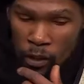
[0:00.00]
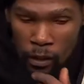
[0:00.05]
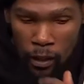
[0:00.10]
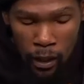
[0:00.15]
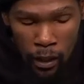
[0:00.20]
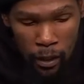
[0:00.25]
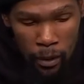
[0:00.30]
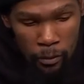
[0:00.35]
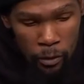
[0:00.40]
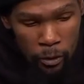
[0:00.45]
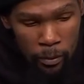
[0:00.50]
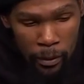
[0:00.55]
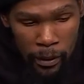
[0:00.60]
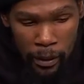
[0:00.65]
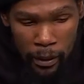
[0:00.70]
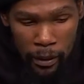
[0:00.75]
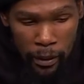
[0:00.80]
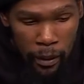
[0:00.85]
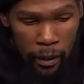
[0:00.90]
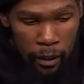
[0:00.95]
I'm just
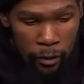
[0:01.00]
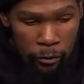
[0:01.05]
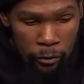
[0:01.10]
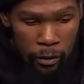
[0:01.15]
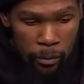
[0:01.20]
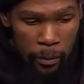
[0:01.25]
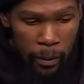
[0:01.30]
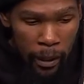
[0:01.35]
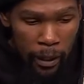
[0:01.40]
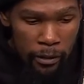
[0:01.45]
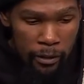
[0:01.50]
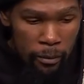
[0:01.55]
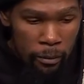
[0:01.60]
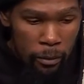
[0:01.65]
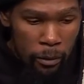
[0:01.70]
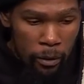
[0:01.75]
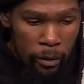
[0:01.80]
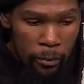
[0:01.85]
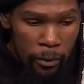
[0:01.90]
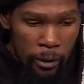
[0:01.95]
playing carefree
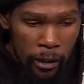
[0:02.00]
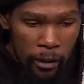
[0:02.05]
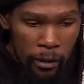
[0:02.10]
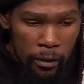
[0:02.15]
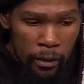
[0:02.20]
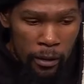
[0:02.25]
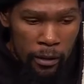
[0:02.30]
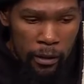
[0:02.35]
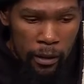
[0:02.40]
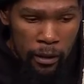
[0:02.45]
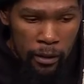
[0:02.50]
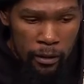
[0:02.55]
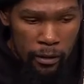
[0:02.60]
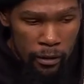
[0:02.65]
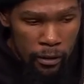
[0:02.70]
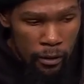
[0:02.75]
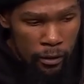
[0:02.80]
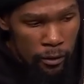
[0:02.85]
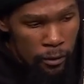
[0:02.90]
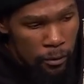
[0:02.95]
basketball. I mean, I think that's
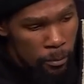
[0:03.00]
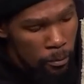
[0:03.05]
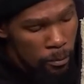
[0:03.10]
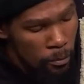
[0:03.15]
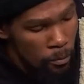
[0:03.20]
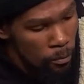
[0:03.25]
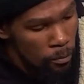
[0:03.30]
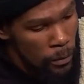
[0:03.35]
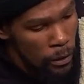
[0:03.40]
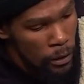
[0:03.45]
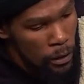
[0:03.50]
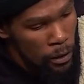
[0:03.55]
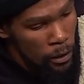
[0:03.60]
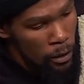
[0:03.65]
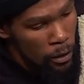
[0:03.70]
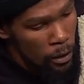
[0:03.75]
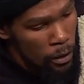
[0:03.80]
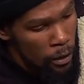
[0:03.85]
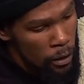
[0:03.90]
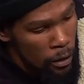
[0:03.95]
the
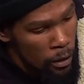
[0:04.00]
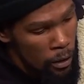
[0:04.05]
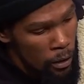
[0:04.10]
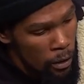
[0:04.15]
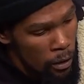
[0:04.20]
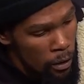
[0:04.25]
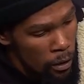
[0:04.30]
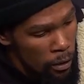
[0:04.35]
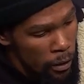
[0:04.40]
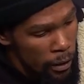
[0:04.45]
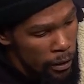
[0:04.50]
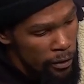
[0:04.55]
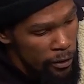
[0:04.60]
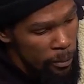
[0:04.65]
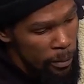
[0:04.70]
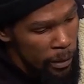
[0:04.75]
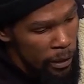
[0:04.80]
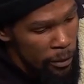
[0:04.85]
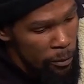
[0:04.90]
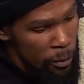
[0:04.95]

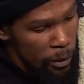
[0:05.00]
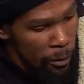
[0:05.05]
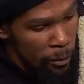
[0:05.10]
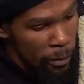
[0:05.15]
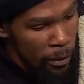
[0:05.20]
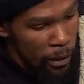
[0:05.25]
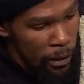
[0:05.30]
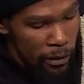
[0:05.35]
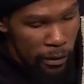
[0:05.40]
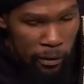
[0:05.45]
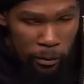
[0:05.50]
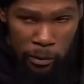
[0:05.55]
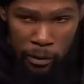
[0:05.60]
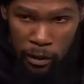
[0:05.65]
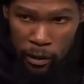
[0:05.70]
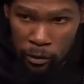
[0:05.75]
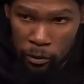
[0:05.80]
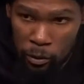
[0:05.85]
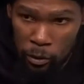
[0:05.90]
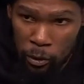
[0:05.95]
best way to play.
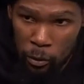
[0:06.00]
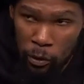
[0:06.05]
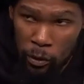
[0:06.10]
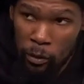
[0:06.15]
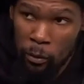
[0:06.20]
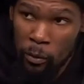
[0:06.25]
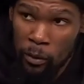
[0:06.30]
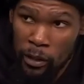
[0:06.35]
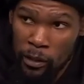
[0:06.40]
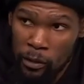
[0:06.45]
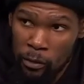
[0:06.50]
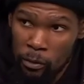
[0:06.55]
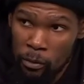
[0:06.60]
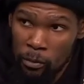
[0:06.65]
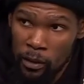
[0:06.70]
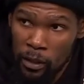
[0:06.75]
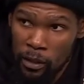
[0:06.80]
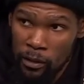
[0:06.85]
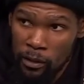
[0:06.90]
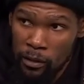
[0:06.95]
Sometimes when you want to win too
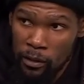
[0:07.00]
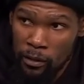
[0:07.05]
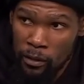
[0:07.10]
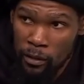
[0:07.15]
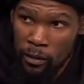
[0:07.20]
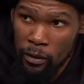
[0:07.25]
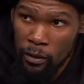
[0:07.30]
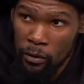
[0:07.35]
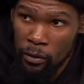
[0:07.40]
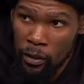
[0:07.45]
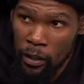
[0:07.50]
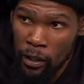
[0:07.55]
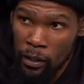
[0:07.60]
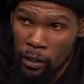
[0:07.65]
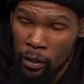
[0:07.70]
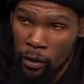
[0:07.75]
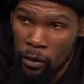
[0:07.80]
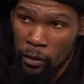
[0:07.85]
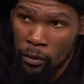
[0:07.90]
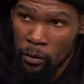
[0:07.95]
much, you know, you get
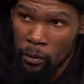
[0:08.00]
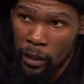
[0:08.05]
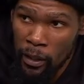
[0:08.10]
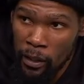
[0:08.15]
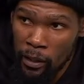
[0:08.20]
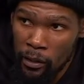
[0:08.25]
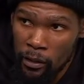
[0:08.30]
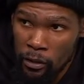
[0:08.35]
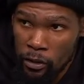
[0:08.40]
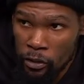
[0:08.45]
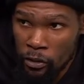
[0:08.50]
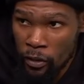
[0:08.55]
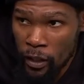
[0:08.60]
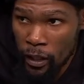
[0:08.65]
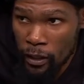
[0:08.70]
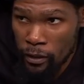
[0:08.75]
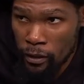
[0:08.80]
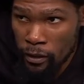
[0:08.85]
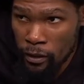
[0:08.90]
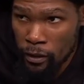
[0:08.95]
in your own way, you
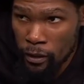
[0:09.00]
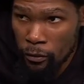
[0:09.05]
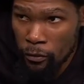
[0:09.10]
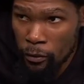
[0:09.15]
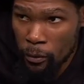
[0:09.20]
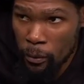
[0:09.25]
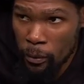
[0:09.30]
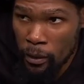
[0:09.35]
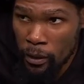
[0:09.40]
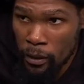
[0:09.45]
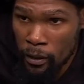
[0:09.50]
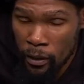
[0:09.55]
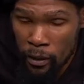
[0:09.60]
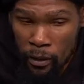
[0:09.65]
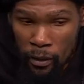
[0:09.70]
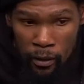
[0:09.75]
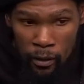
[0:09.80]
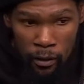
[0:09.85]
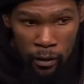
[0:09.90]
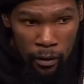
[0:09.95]
distract yourself a bit.
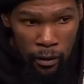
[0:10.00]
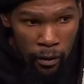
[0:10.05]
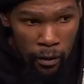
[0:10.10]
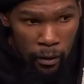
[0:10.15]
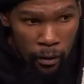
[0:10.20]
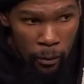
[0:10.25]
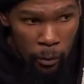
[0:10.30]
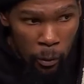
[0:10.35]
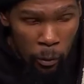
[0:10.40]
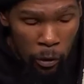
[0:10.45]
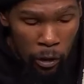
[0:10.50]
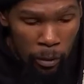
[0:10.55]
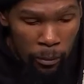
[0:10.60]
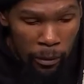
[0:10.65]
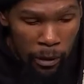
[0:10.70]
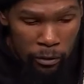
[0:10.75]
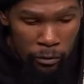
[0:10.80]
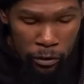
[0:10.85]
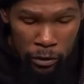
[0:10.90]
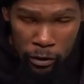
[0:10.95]
You worry
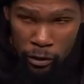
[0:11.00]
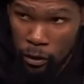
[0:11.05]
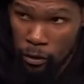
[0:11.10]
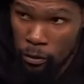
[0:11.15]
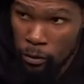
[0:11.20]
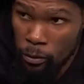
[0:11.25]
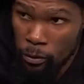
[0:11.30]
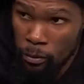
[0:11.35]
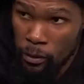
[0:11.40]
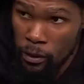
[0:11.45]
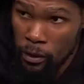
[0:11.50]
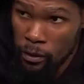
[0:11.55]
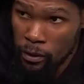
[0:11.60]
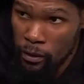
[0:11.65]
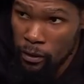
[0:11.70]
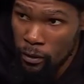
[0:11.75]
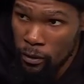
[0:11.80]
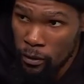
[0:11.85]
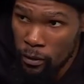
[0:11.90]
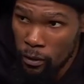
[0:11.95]
about the results too
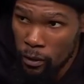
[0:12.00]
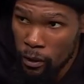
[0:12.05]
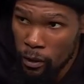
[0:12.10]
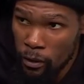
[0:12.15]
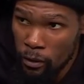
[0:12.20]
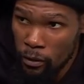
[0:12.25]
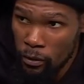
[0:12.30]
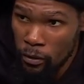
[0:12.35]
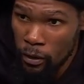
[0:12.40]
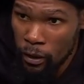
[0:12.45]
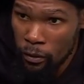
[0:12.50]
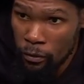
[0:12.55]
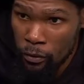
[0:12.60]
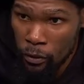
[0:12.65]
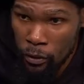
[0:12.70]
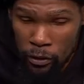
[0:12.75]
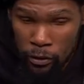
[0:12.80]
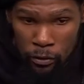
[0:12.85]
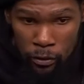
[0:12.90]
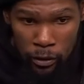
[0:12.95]
much. So I just try to
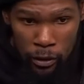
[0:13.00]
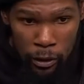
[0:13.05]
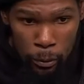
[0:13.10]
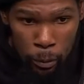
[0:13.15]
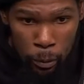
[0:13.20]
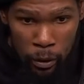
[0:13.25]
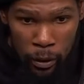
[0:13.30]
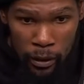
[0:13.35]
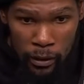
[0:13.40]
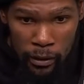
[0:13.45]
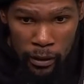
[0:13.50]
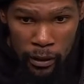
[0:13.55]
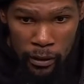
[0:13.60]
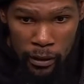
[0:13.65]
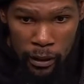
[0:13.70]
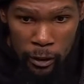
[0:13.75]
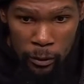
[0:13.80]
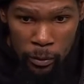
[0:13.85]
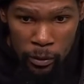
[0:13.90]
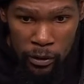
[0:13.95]
focus on each process,
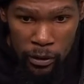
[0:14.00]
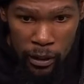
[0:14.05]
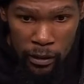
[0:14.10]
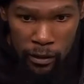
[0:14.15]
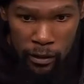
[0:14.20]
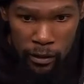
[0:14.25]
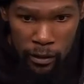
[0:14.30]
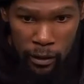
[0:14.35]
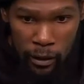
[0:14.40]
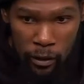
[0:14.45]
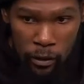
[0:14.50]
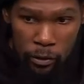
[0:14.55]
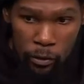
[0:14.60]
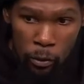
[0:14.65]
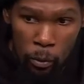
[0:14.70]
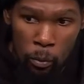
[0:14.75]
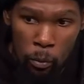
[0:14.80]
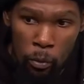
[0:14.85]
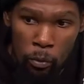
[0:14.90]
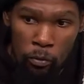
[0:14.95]
each possession, and
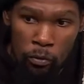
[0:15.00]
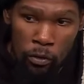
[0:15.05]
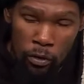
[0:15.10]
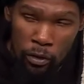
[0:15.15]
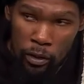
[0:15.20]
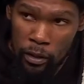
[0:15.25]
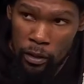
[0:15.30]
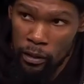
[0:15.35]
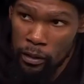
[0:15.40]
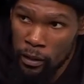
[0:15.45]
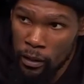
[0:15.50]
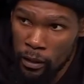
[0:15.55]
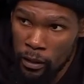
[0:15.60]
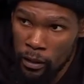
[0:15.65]
also move on